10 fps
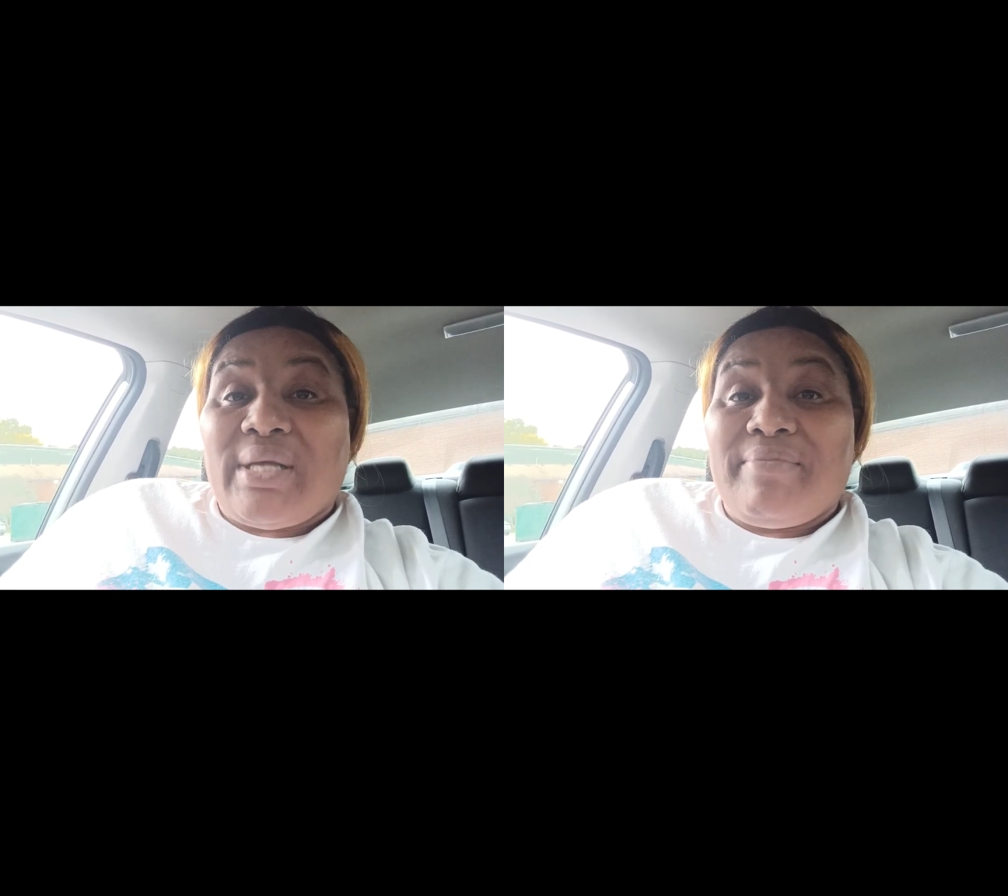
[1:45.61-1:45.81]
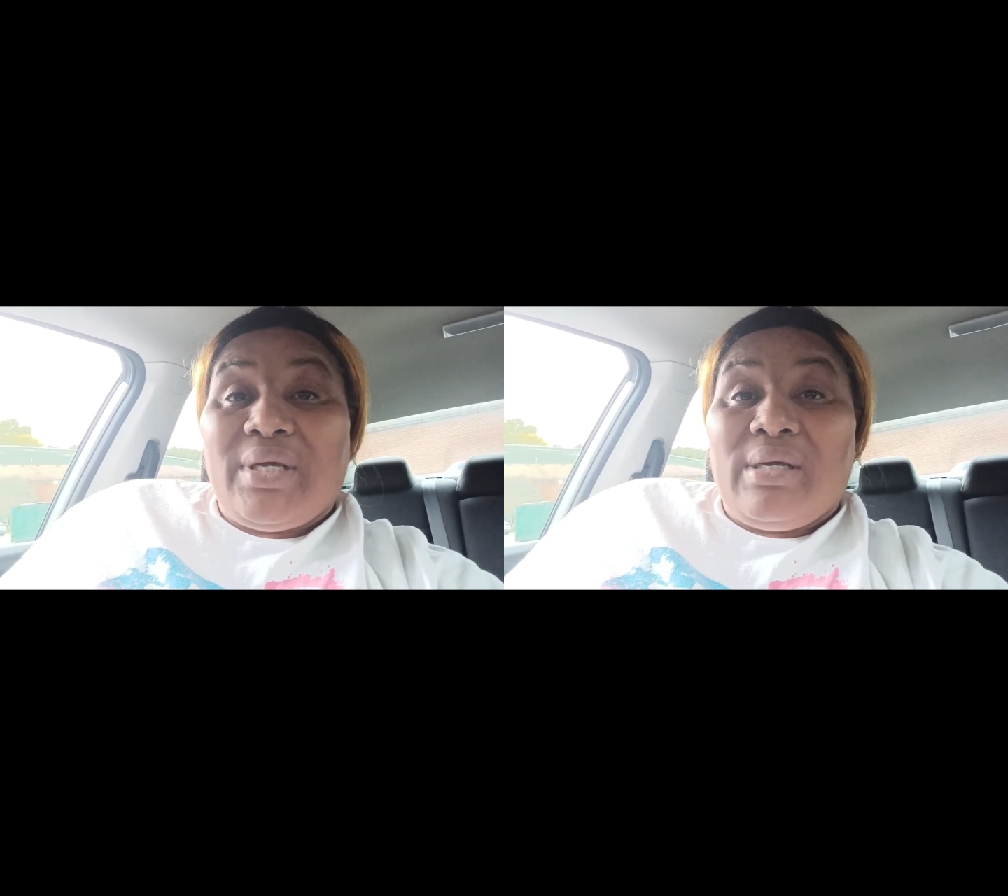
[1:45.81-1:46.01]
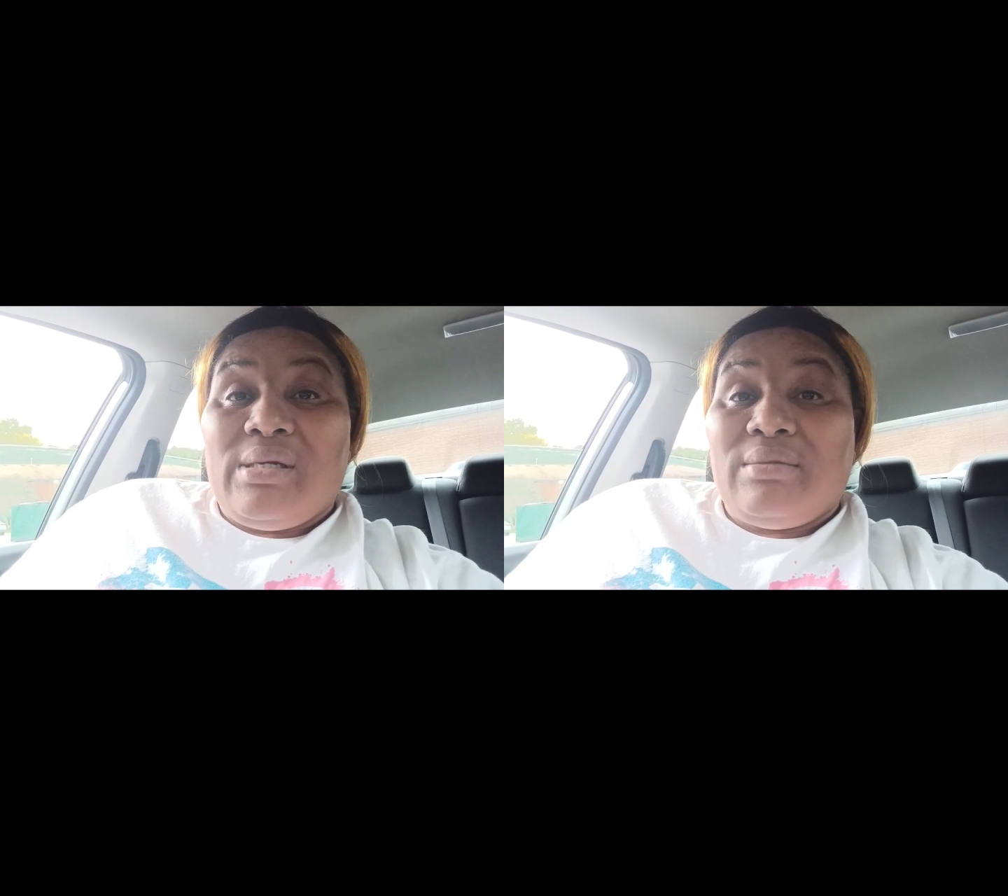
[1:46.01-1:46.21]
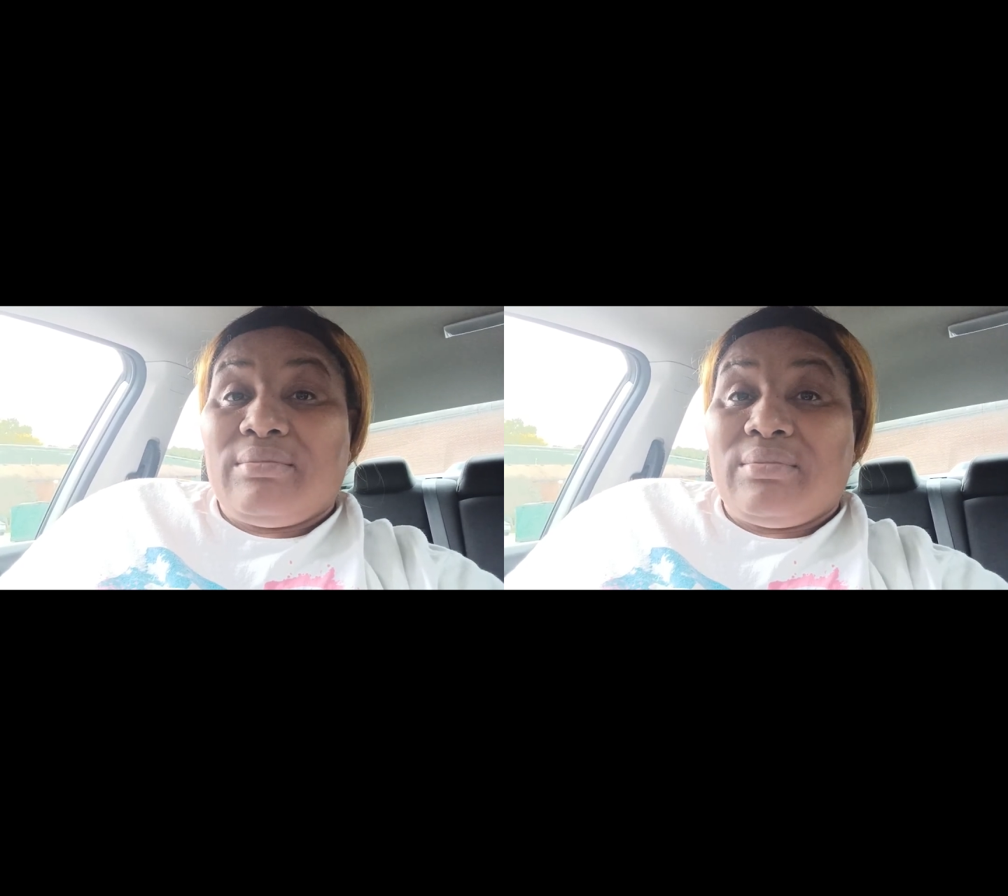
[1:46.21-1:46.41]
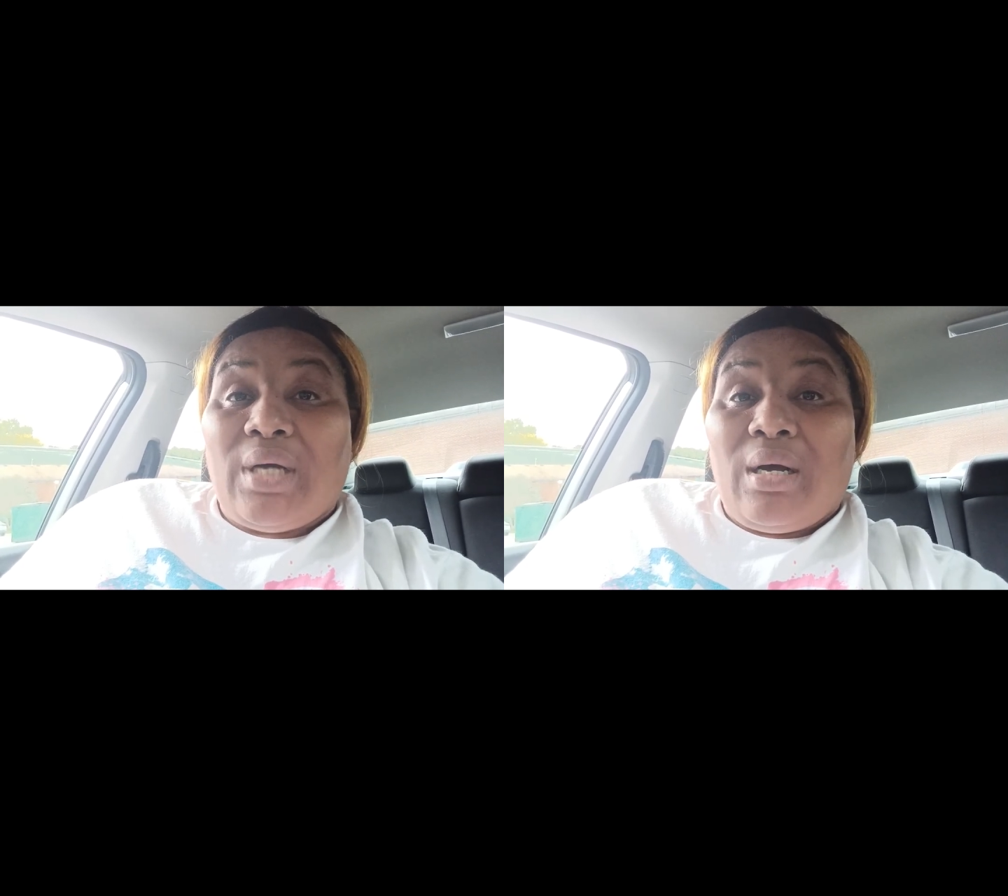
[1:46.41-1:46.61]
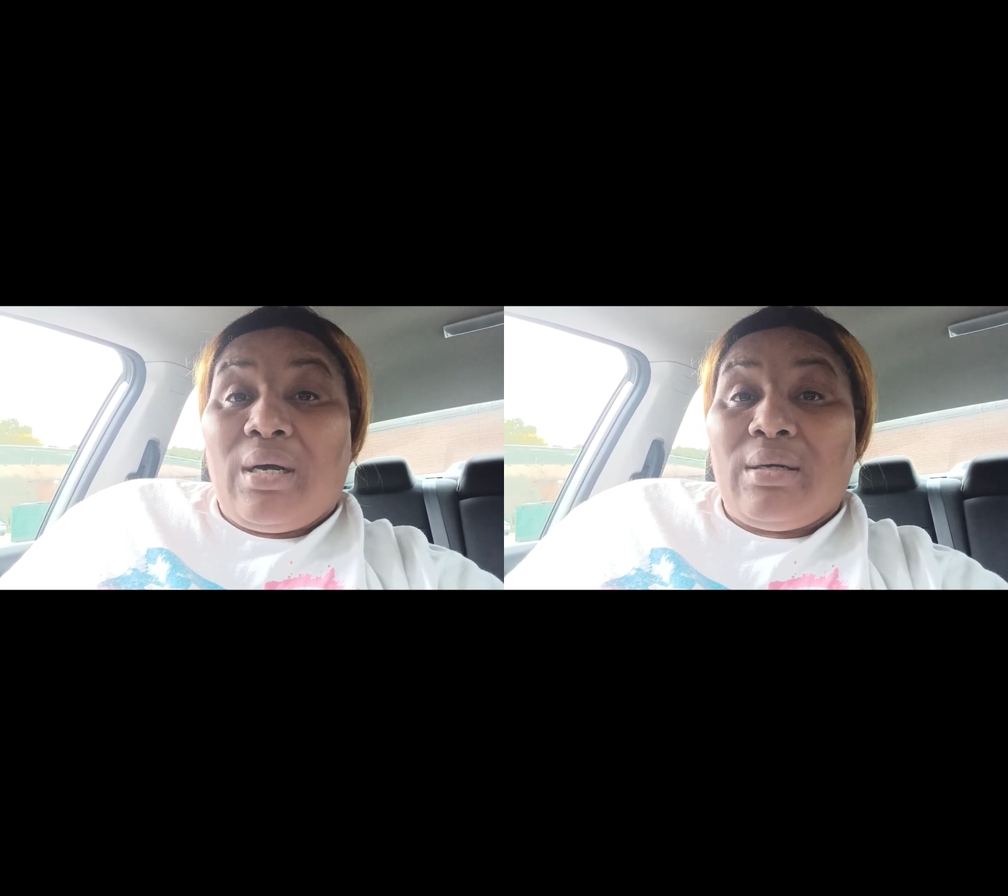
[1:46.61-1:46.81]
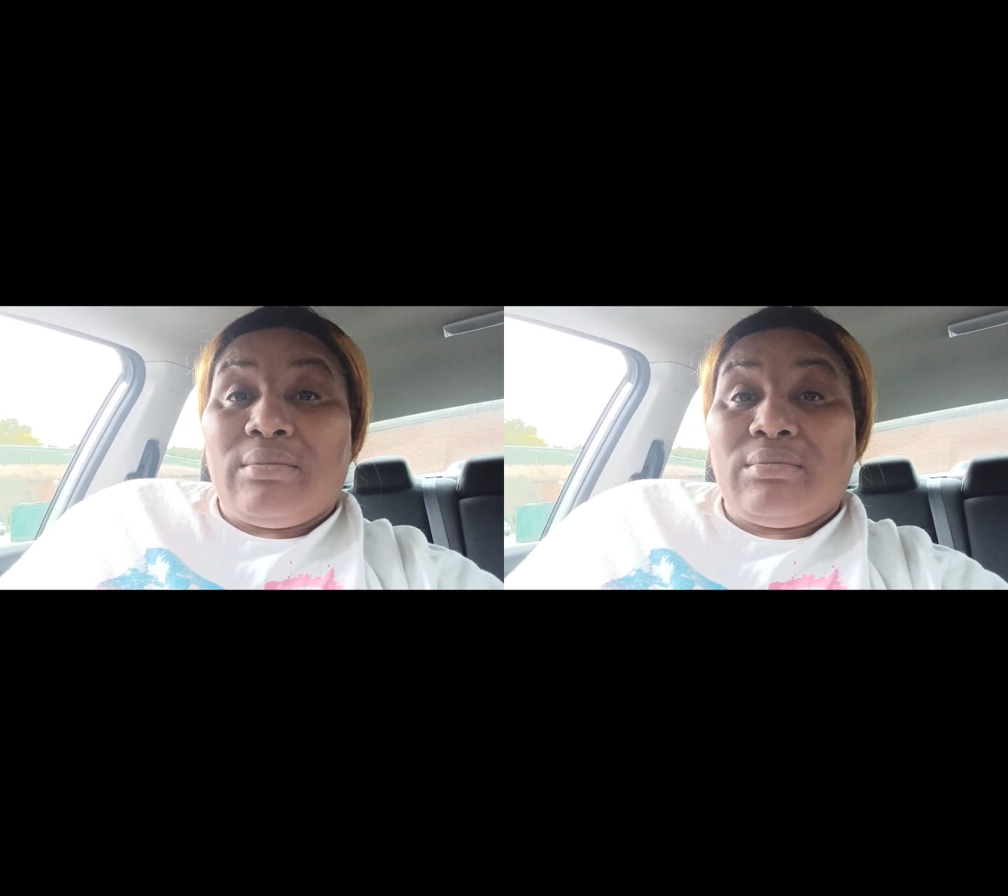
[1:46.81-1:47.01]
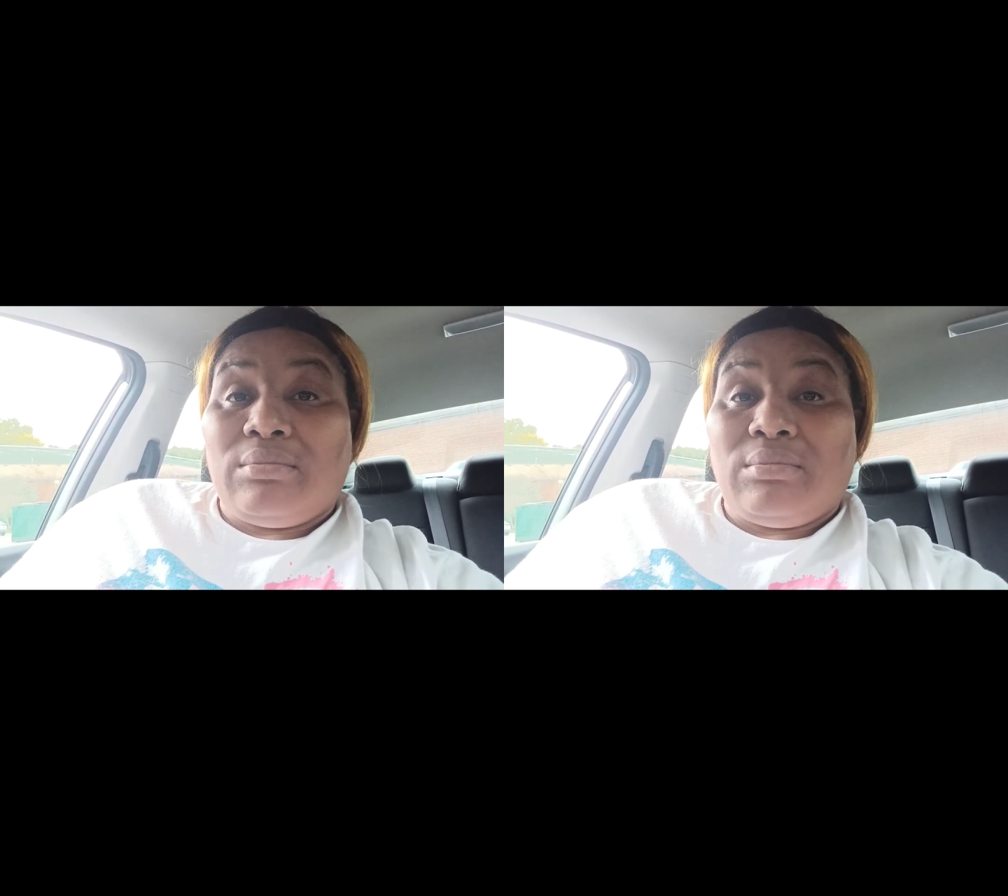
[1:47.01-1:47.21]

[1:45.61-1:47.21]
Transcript: I mean, um,